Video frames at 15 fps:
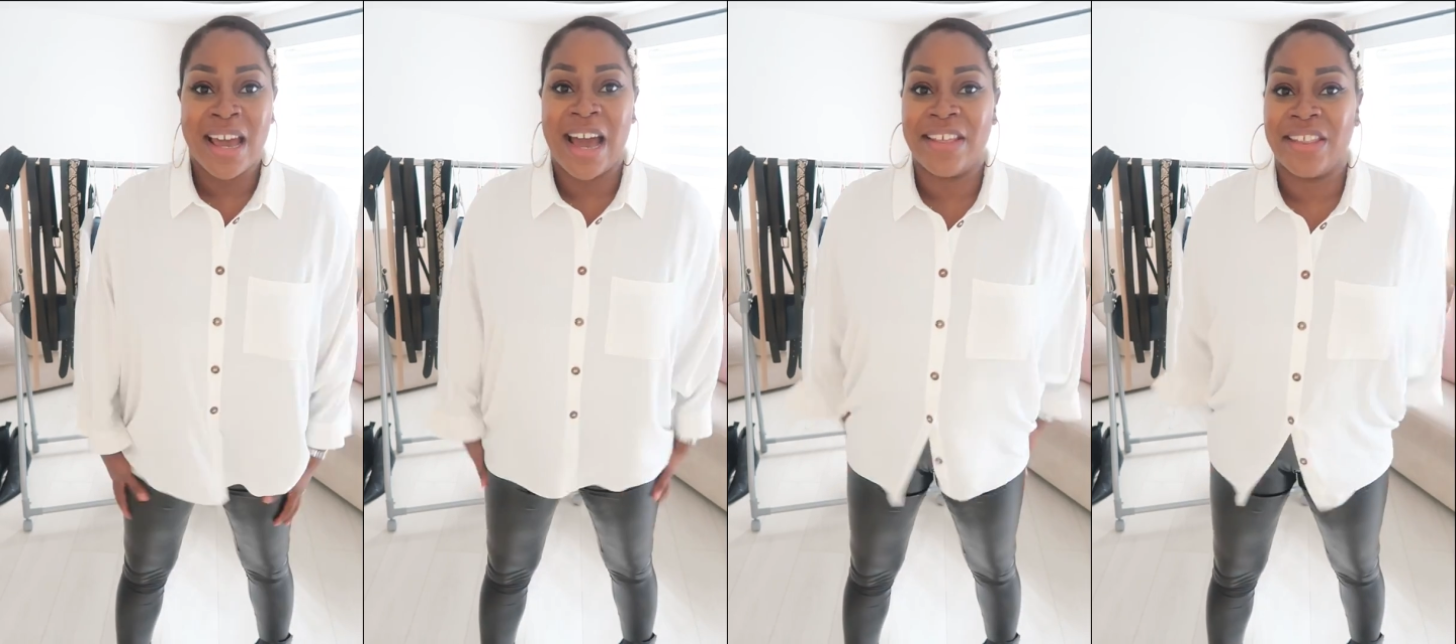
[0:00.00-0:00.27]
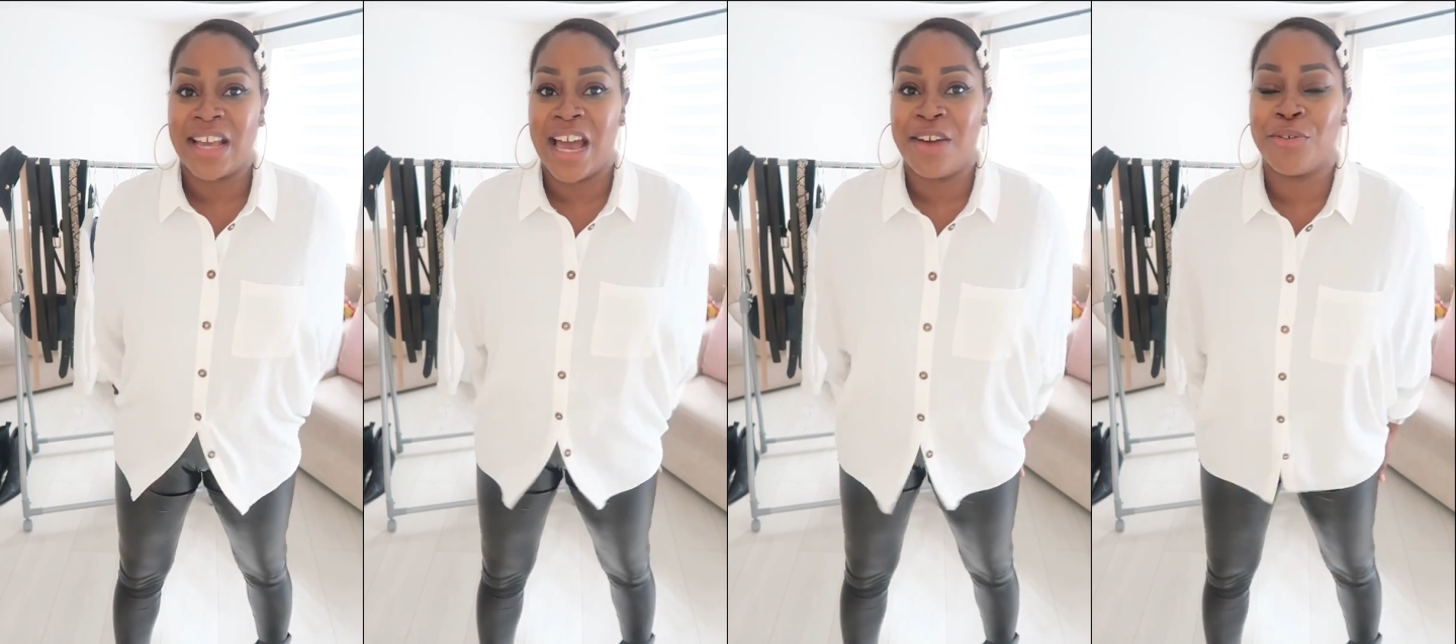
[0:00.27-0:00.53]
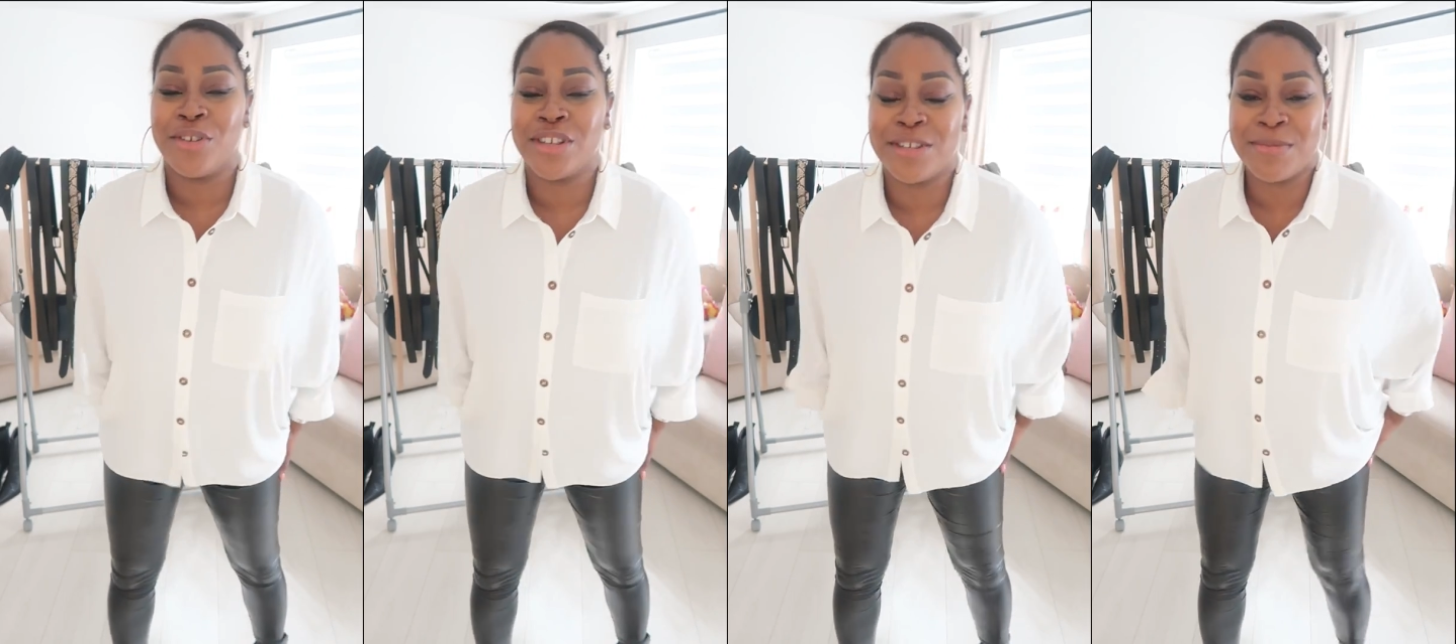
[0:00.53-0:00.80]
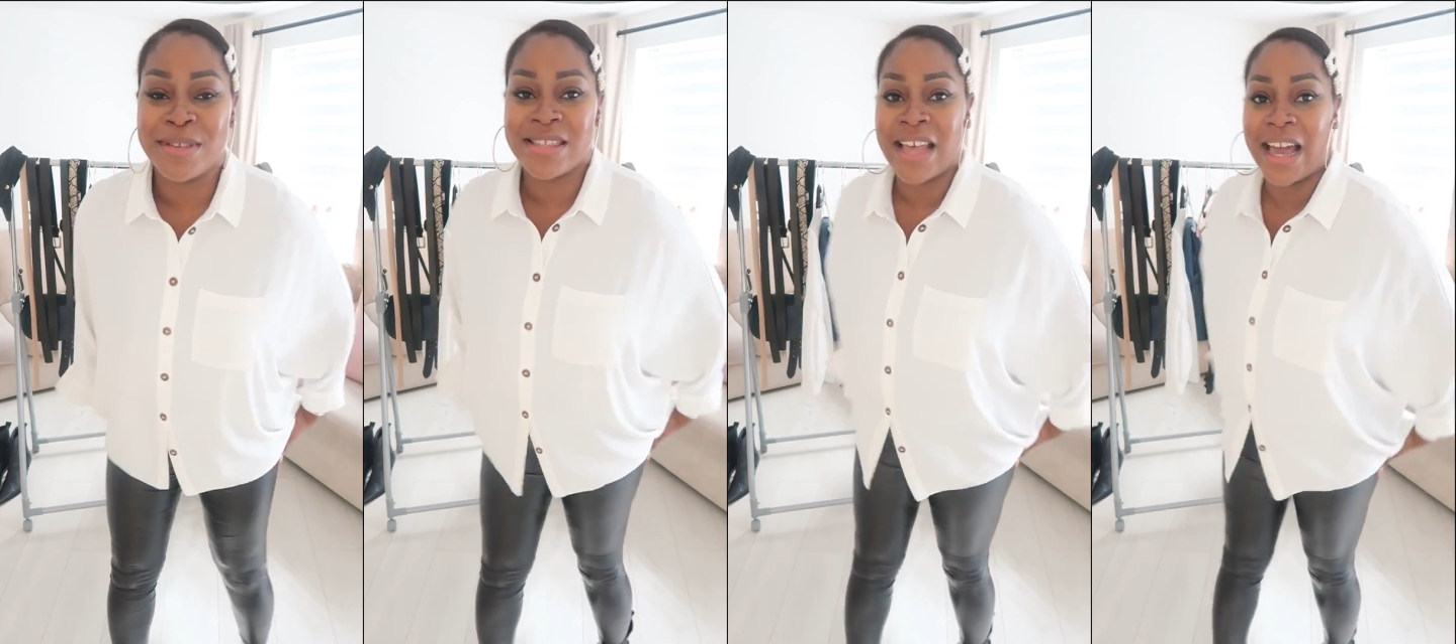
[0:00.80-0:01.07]
and they have got
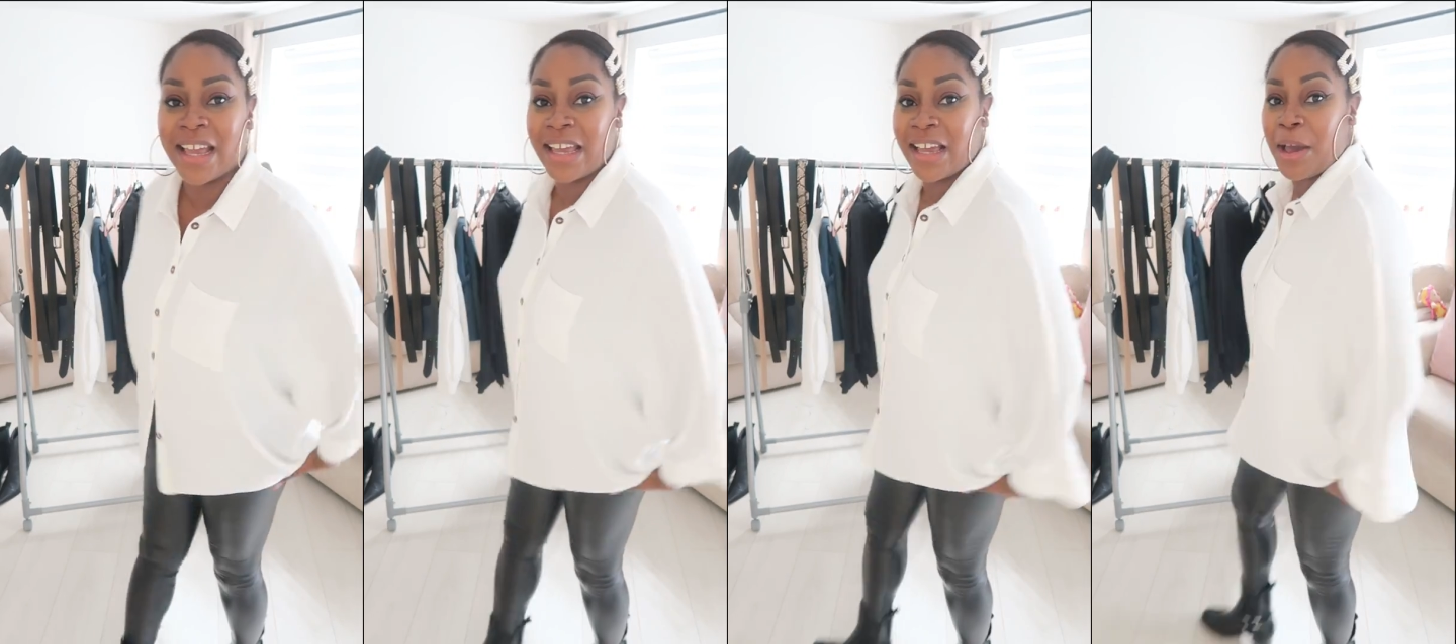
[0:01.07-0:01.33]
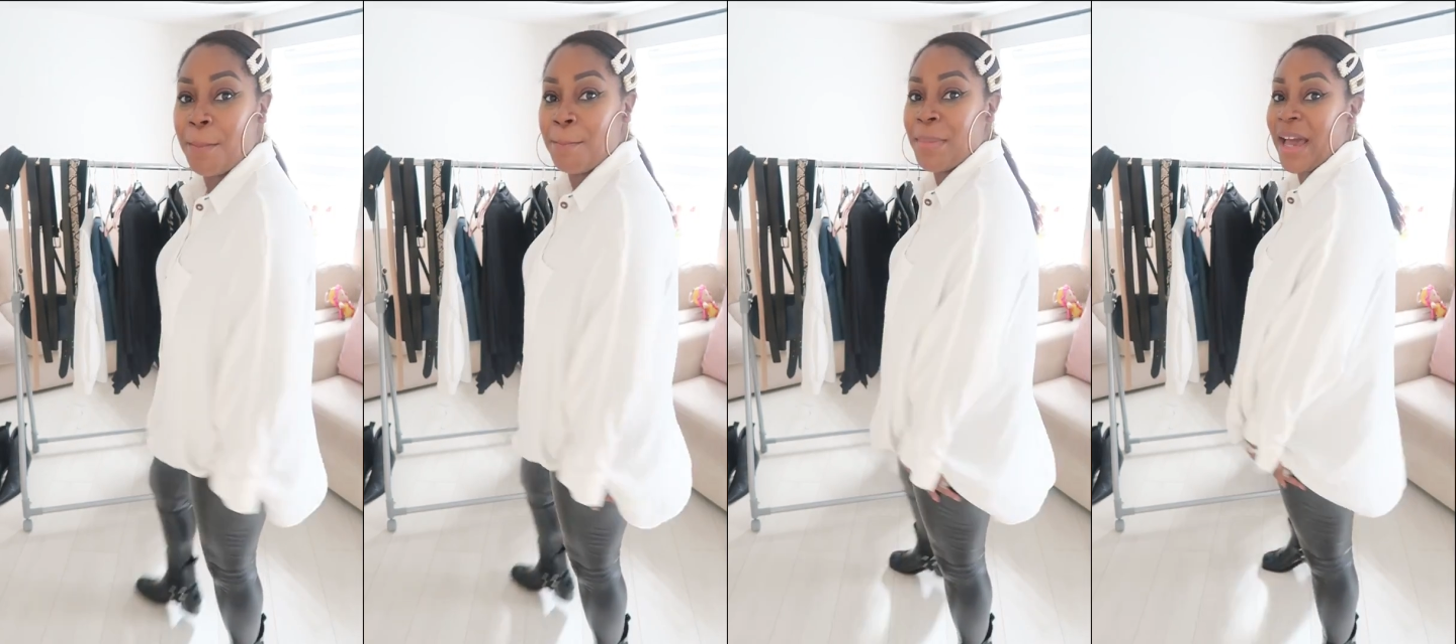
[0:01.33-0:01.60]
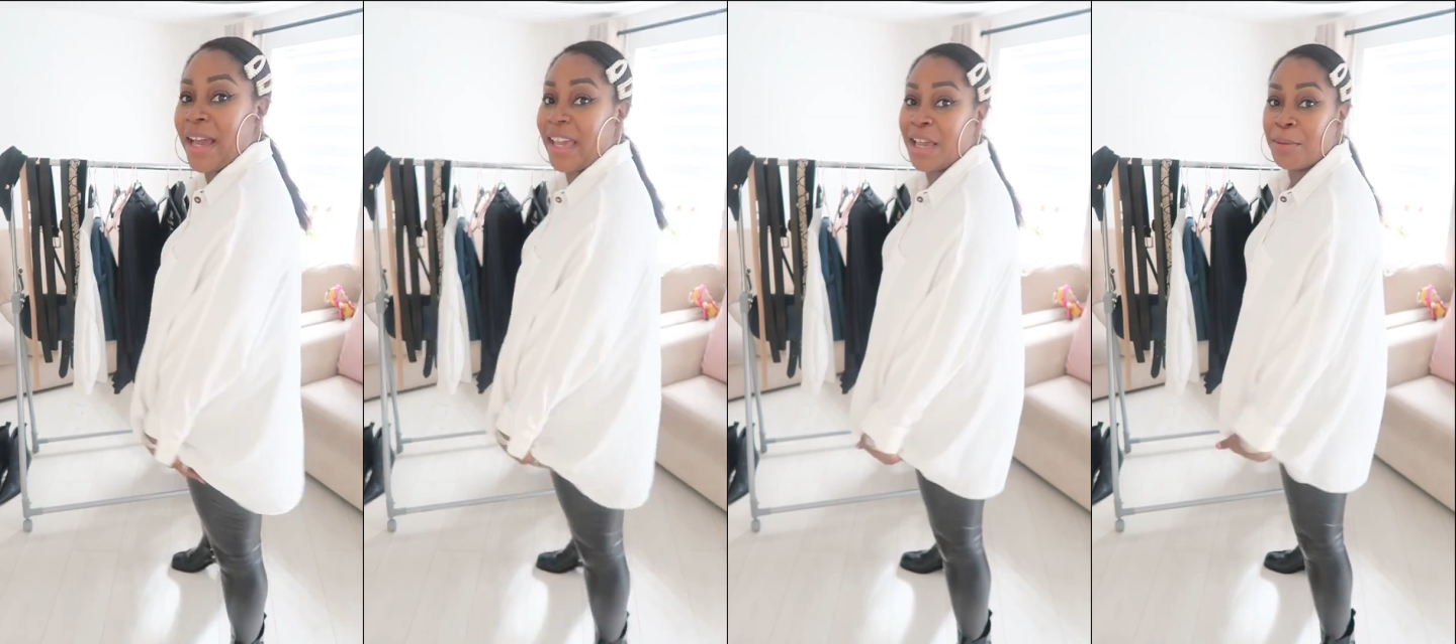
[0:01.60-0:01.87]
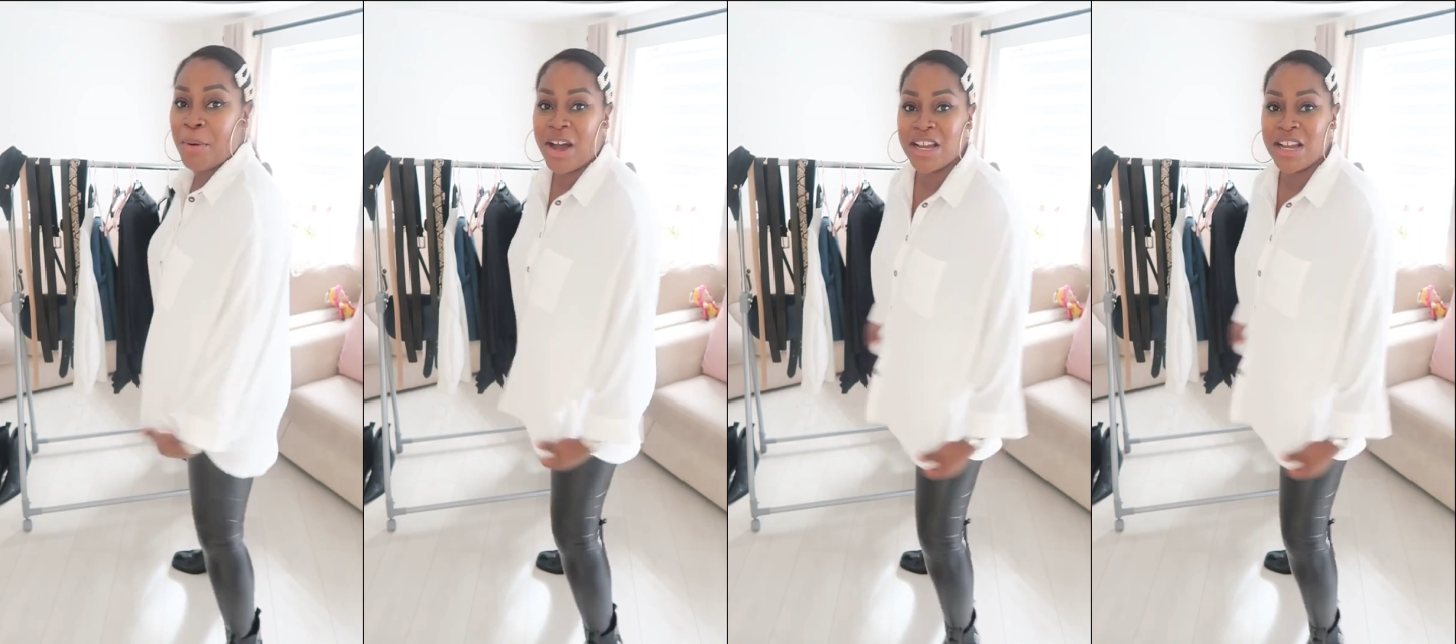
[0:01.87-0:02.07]
some sagging and bagging,